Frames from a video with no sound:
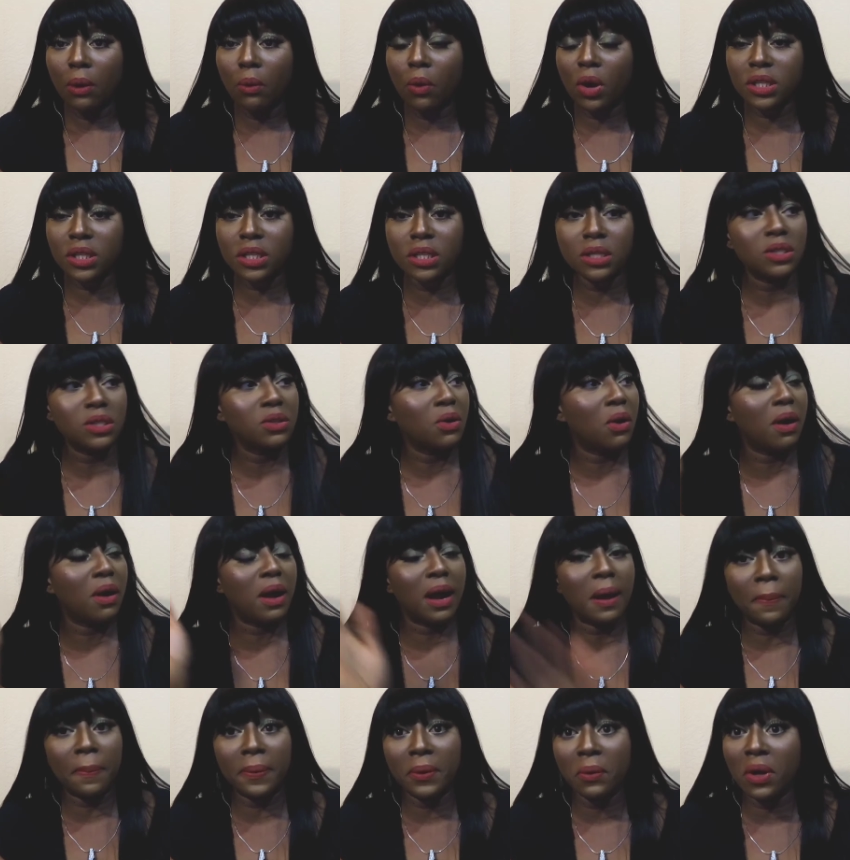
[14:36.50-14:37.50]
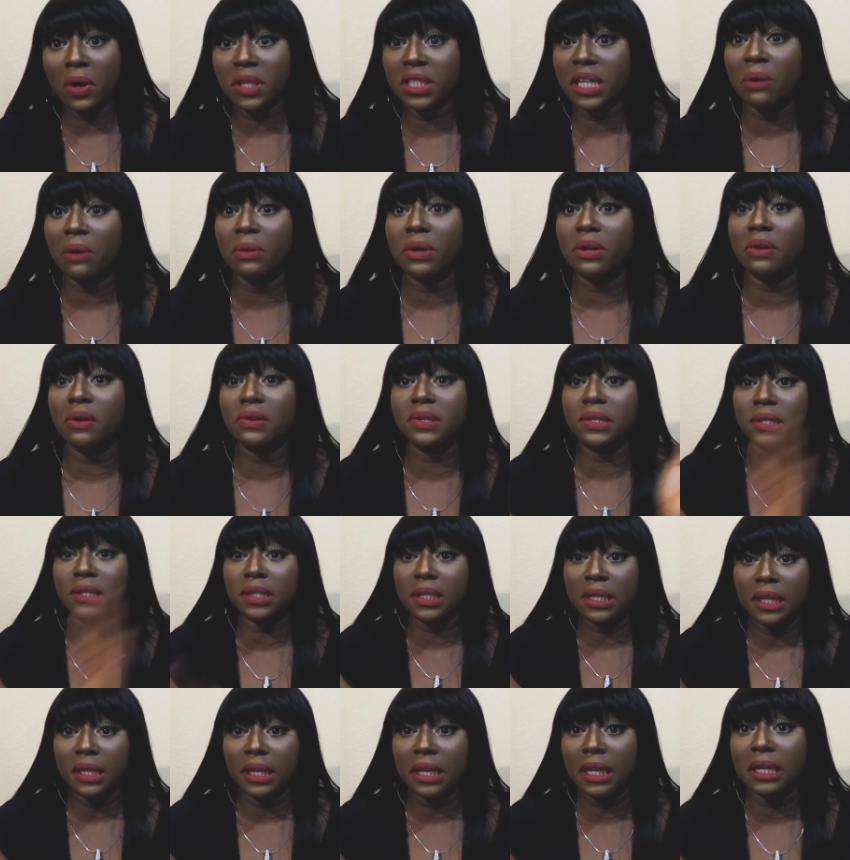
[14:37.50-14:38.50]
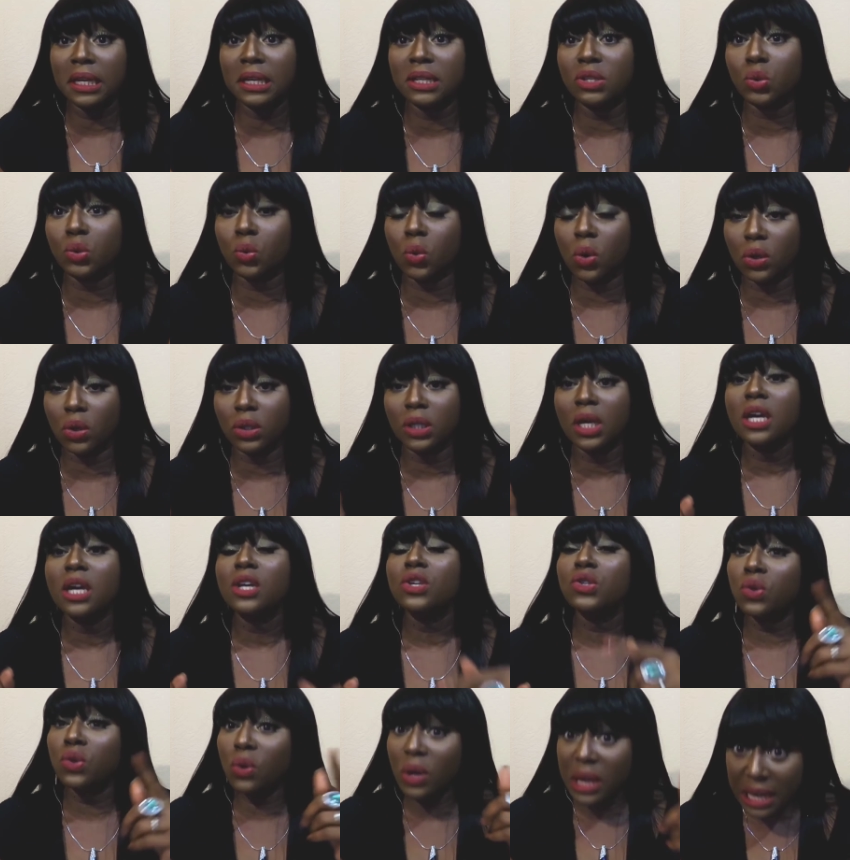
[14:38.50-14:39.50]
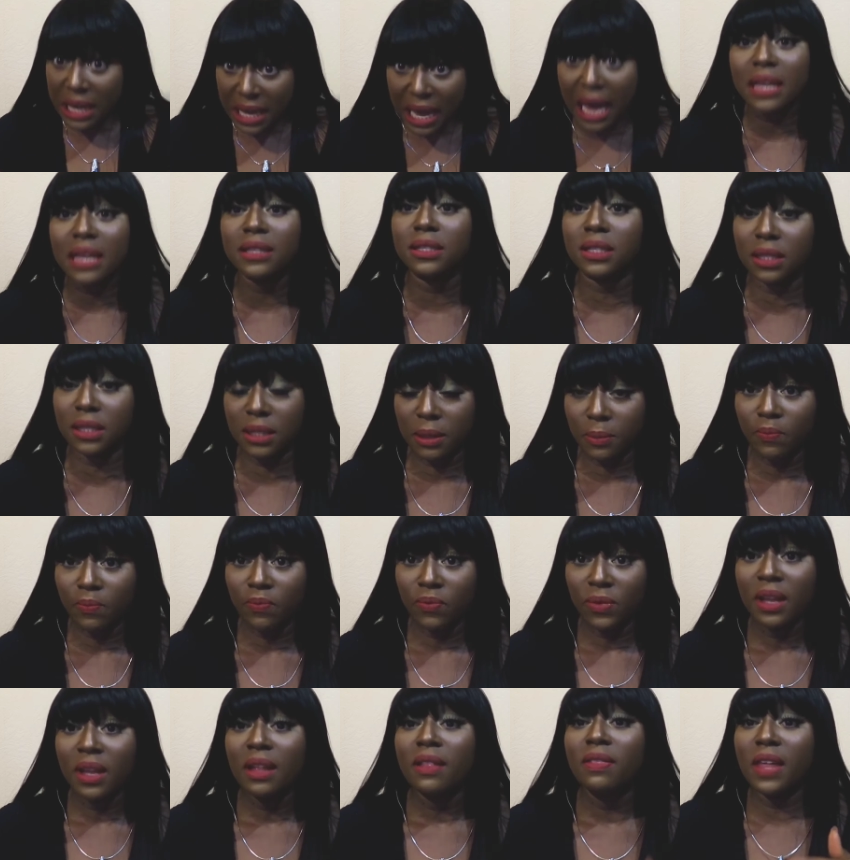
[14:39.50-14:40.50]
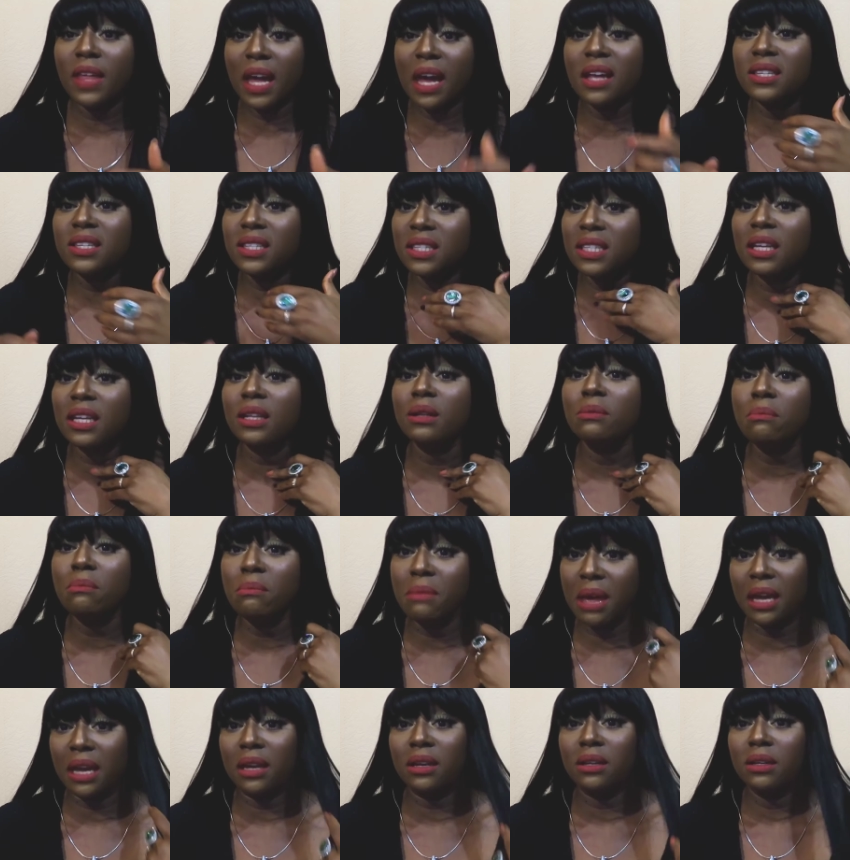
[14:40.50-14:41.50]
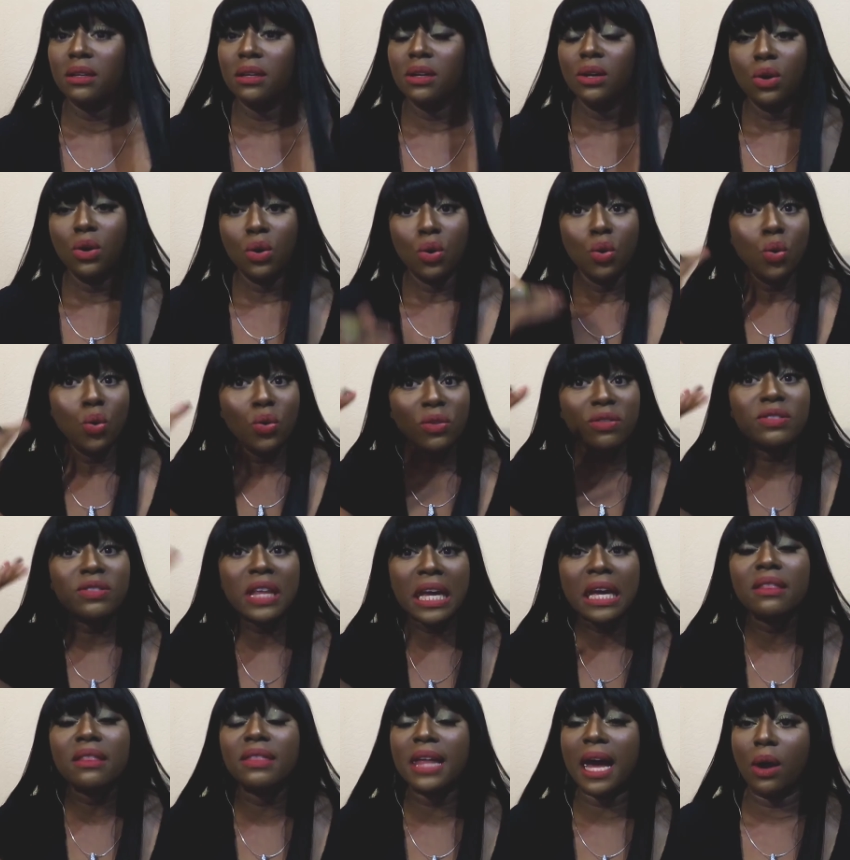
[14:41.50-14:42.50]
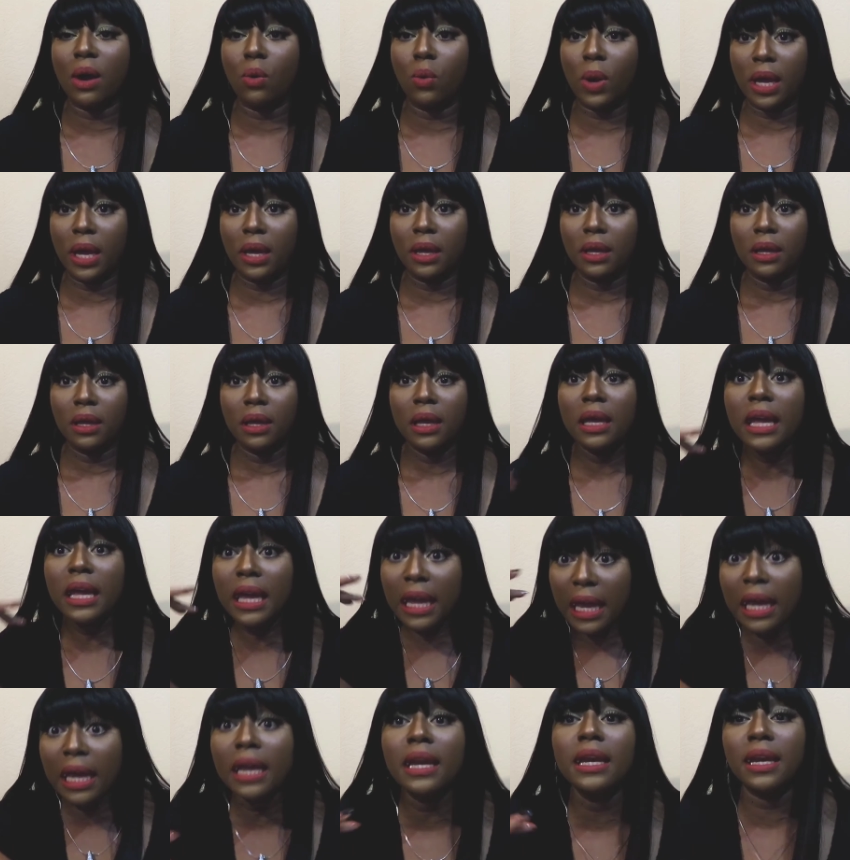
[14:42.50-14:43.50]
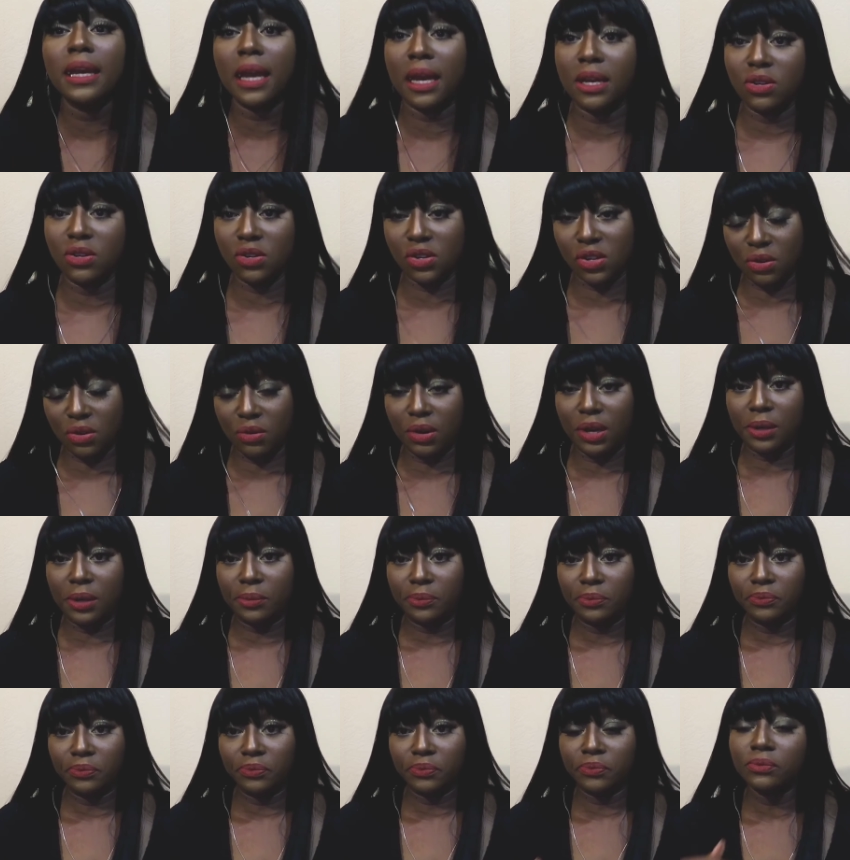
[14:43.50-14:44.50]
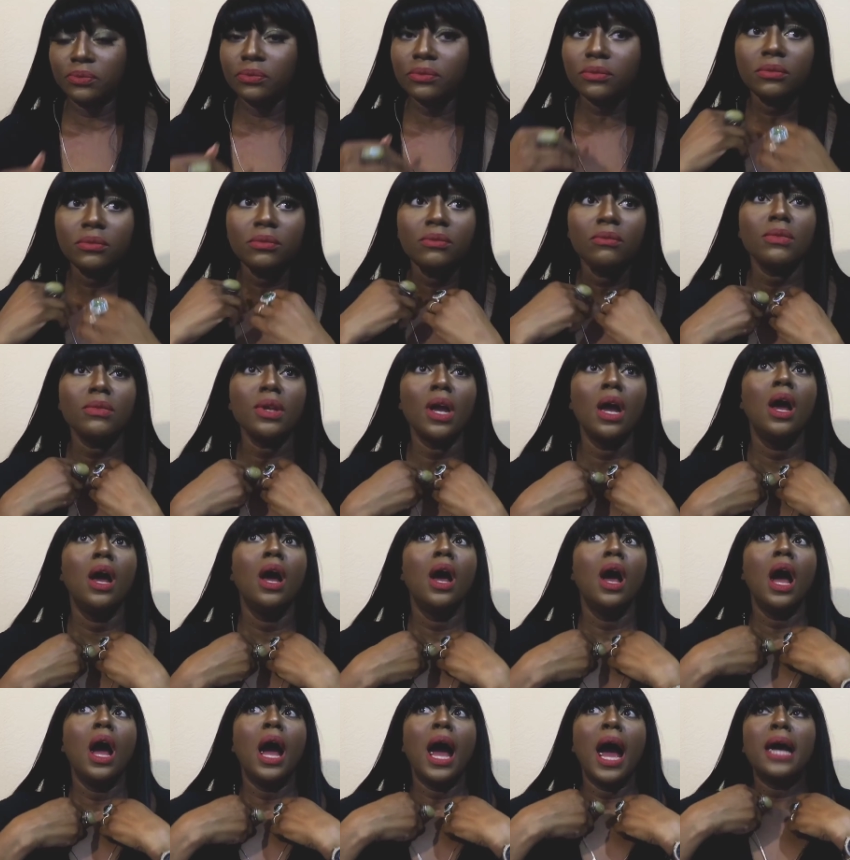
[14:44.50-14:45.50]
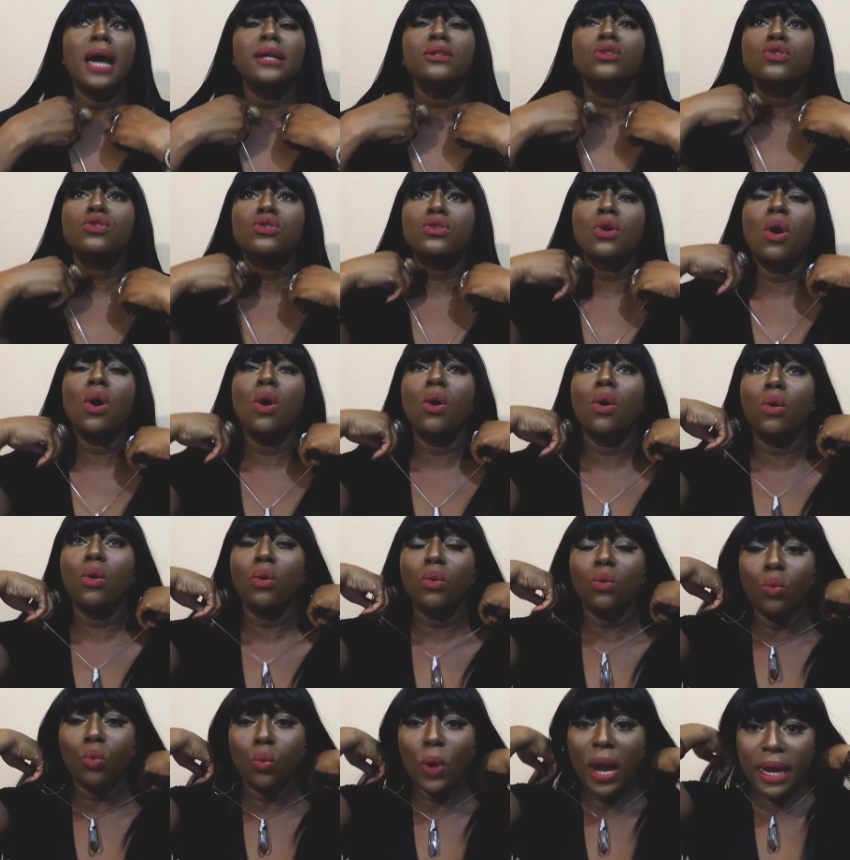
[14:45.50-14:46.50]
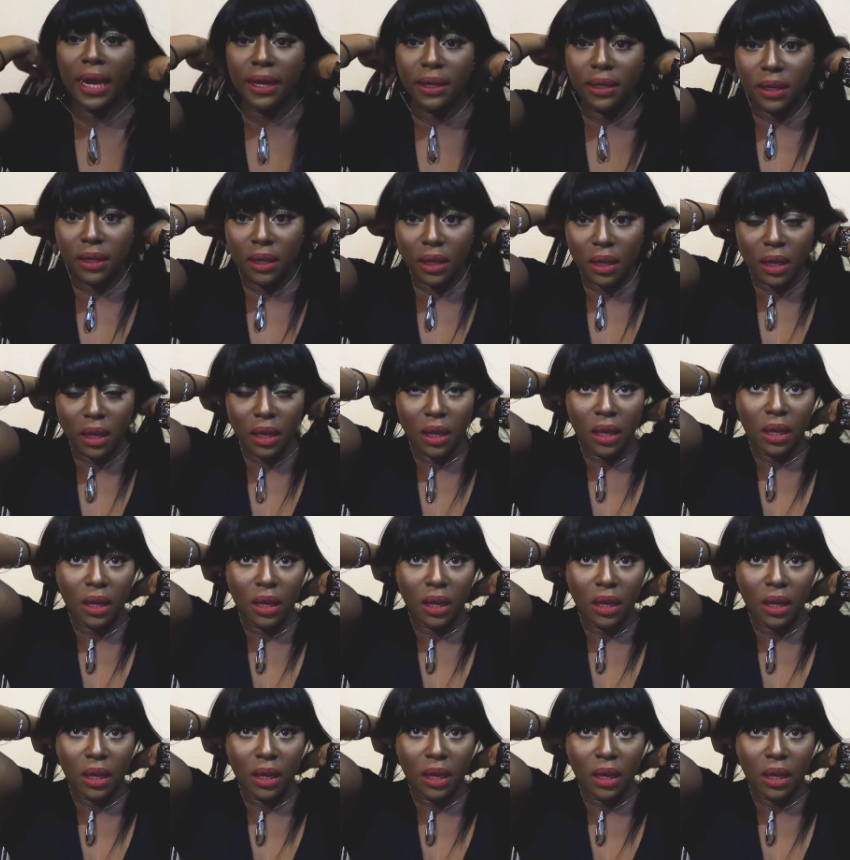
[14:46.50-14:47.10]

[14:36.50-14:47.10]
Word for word: What is not happening? What shall we not see in this world? So yes, there are still men who think that way in Nigeria. And so when,